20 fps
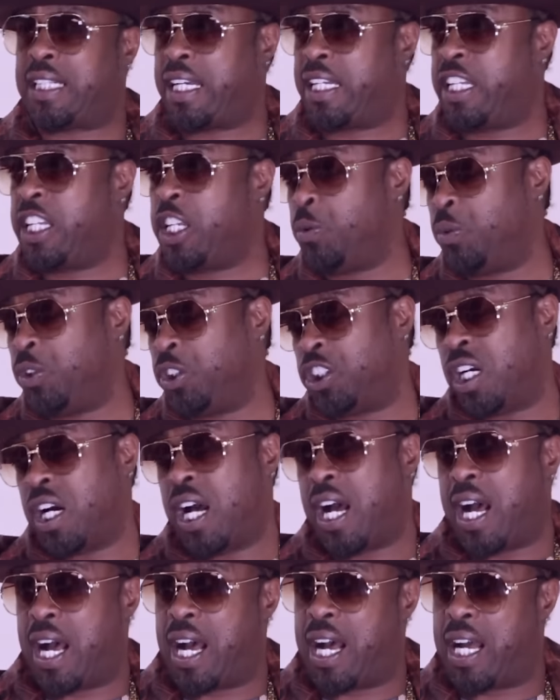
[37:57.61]
like he was
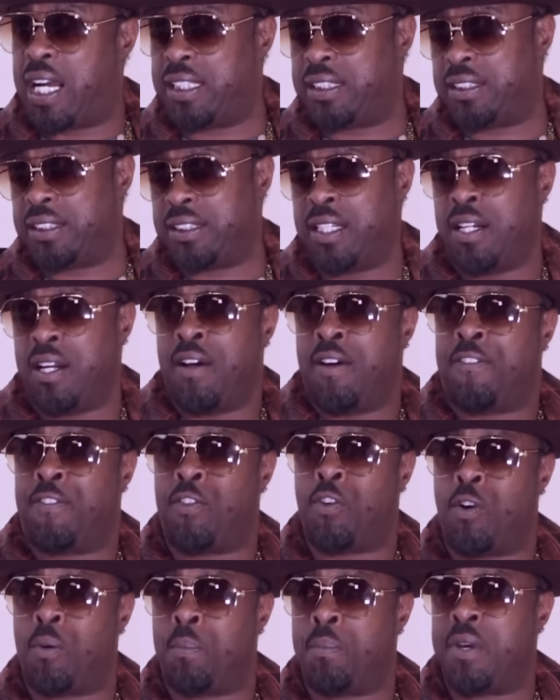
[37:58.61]
your eyes
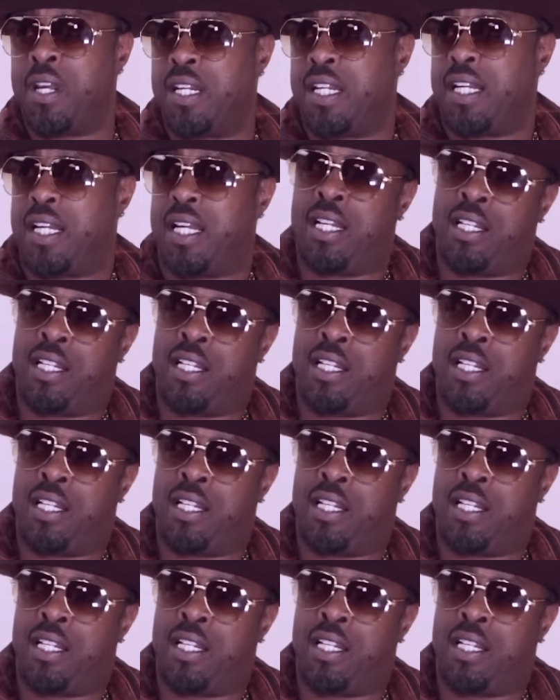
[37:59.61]
for a minute,